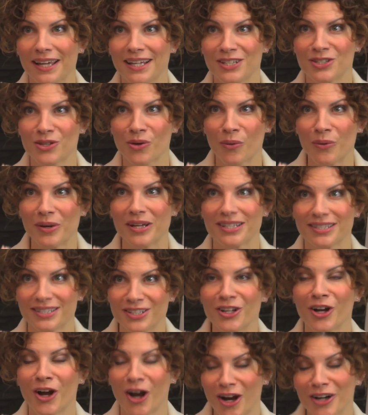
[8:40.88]
it's always
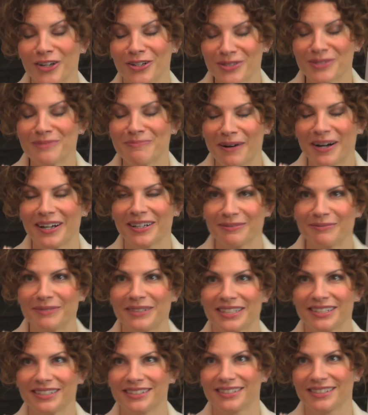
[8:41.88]
the hardest part,
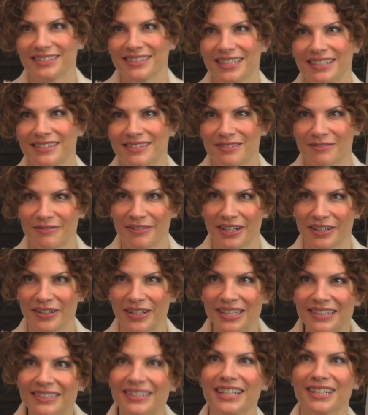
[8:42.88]
because it's very
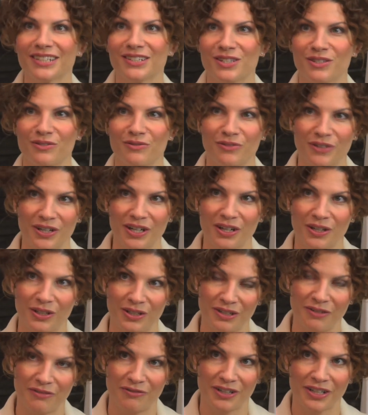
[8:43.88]
intense.
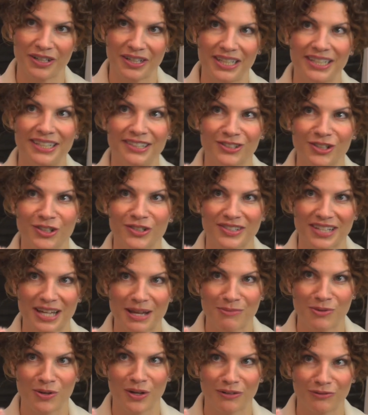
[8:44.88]
In a very little
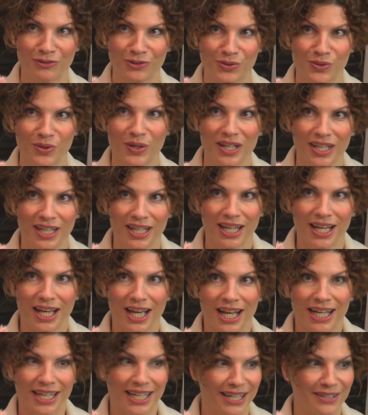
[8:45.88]
time you have to
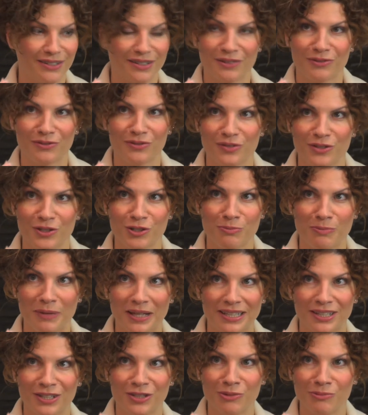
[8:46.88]
kind of
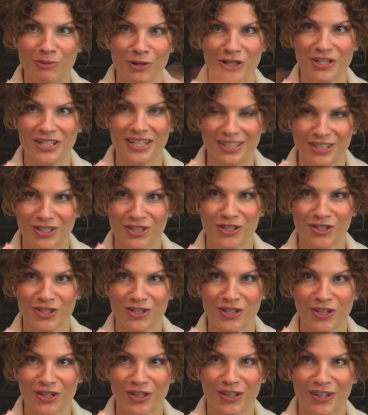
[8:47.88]
spend the budget
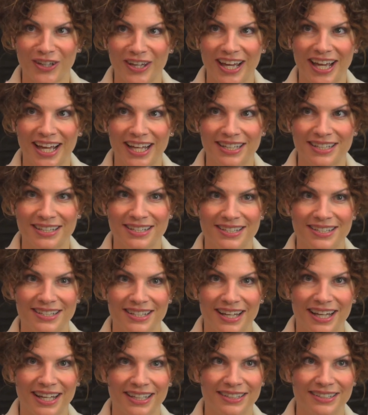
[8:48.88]

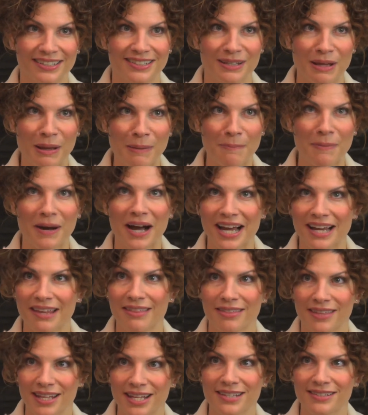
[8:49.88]
and buy
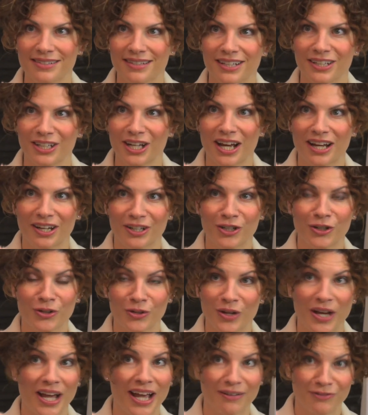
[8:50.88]
things that are
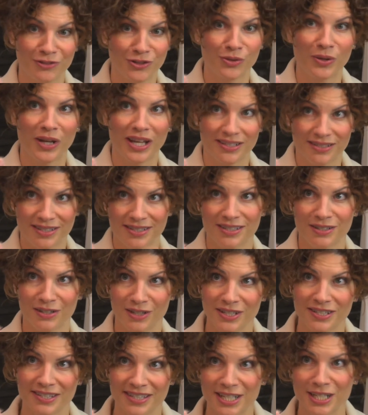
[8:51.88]
gonna have to last
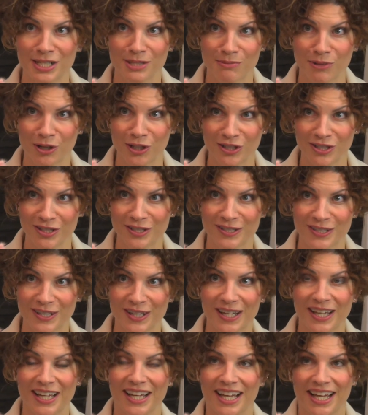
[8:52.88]
6 months
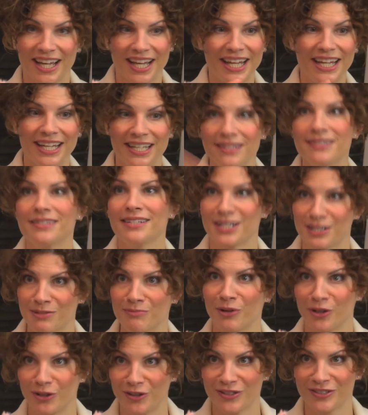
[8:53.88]
in 6
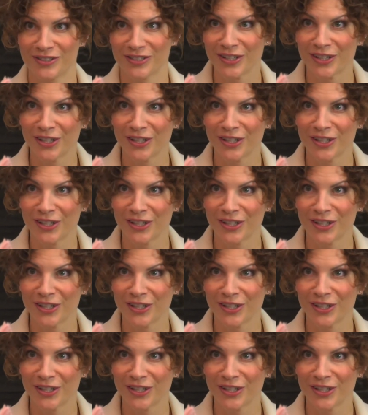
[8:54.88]
months.